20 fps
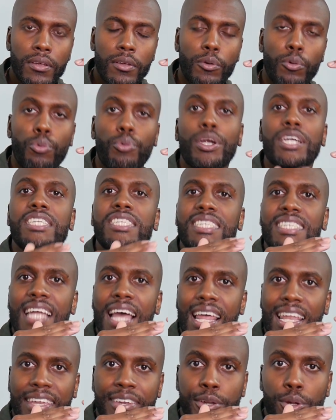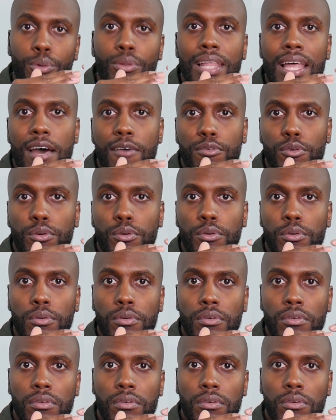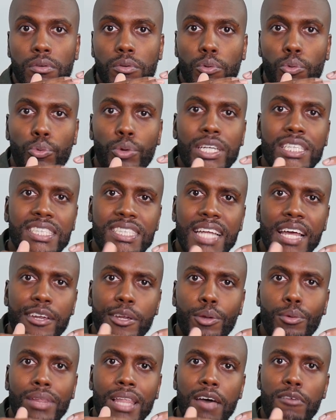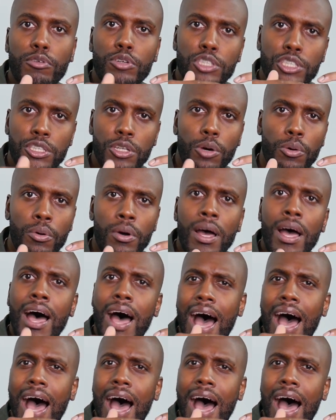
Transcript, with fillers: reach that new level reach that new level and show